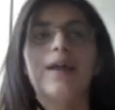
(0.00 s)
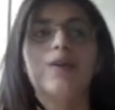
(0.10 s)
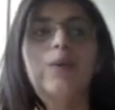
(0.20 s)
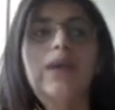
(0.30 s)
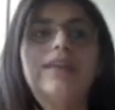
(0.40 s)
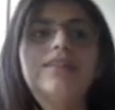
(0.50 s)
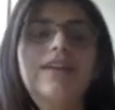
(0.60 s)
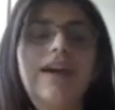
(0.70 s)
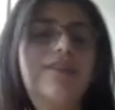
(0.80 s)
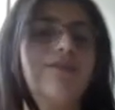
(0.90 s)
And we need
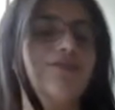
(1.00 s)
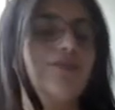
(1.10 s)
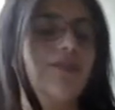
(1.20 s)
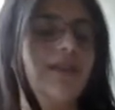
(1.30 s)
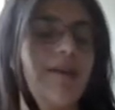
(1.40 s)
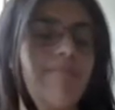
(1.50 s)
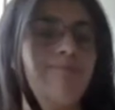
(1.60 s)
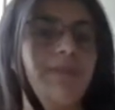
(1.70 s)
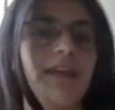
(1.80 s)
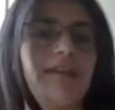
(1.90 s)
to kind of do
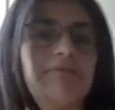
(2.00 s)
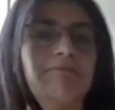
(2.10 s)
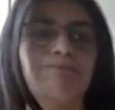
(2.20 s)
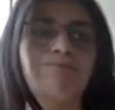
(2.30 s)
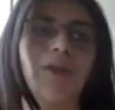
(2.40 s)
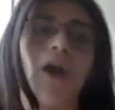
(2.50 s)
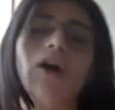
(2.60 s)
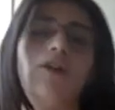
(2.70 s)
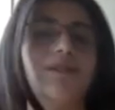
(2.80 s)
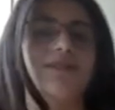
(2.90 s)
them in
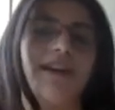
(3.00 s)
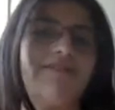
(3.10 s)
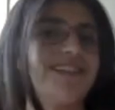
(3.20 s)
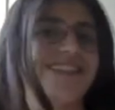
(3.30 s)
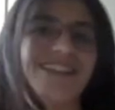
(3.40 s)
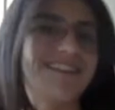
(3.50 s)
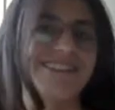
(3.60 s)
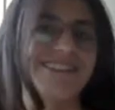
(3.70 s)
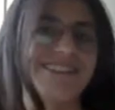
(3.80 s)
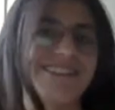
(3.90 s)
almost every
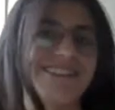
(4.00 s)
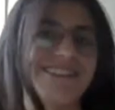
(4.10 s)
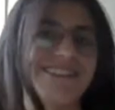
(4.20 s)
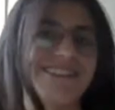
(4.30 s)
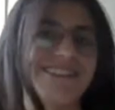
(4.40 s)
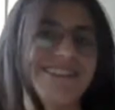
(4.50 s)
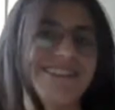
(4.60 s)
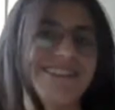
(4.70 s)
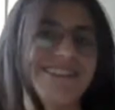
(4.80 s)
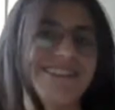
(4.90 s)
sentence that we are
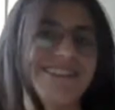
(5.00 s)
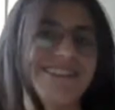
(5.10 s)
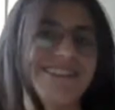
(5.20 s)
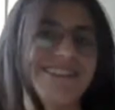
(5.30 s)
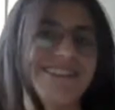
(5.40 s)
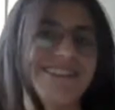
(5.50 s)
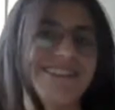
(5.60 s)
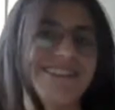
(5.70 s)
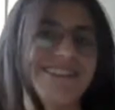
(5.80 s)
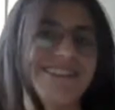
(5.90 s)
writing in IELTS,
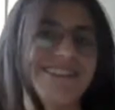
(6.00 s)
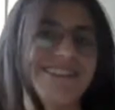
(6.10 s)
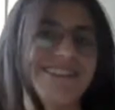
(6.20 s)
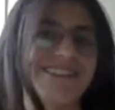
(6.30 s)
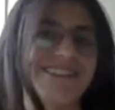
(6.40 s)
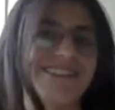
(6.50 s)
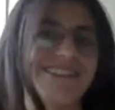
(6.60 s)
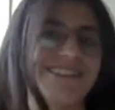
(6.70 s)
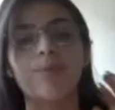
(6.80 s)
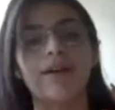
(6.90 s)
because they will
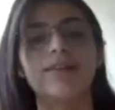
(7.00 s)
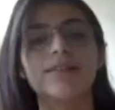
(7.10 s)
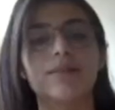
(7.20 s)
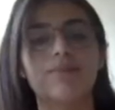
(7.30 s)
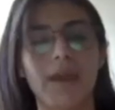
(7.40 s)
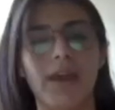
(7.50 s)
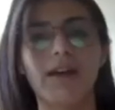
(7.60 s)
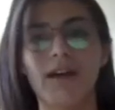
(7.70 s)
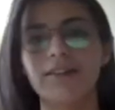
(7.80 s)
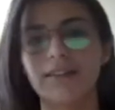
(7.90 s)
help us
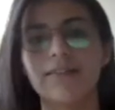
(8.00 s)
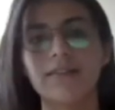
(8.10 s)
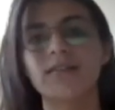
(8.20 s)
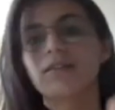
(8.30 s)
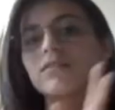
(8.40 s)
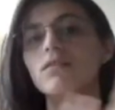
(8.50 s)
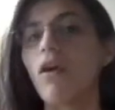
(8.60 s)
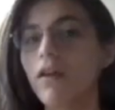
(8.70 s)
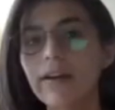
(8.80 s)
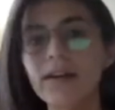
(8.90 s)
make our sentences
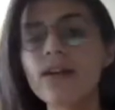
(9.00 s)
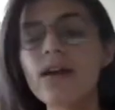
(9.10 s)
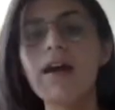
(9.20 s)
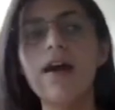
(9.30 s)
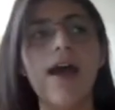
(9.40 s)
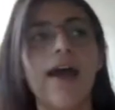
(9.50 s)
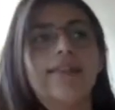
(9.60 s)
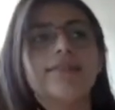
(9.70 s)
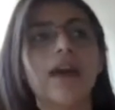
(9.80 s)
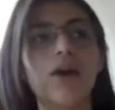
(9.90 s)
longer,
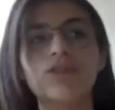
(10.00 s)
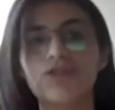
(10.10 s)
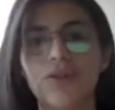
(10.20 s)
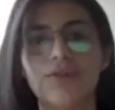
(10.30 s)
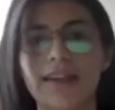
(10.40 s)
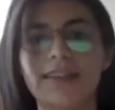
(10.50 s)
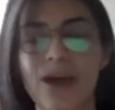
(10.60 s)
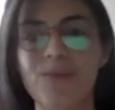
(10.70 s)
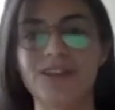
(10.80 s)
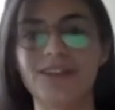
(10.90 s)
and that will show the
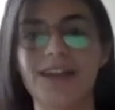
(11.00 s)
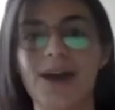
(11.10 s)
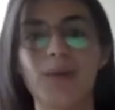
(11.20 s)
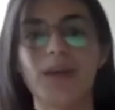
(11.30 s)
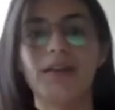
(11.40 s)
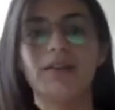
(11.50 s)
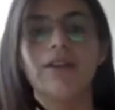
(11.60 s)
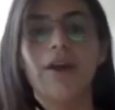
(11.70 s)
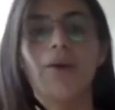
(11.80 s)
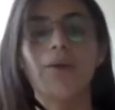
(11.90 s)
examiner that we
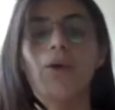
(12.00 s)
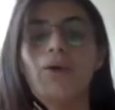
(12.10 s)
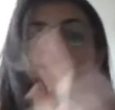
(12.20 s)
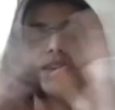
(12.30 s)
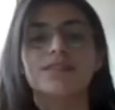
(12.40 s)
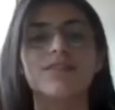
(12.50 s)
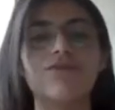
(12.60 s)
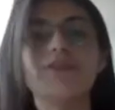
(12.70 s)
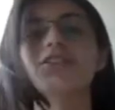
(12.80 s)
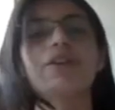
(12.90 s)
know all these
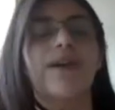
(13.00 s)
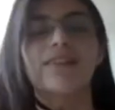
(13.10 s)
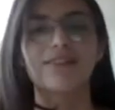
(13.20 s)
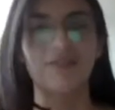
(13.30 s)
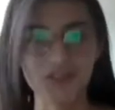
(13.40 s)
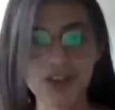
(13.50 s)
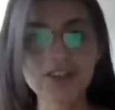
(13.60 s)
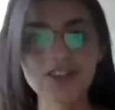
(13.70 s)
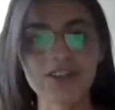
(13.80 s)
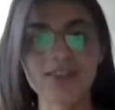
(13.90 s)
different grammatical
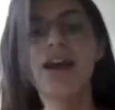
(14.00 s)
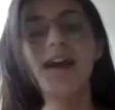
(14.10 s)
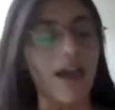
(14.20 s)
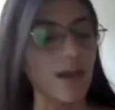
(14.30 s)
structures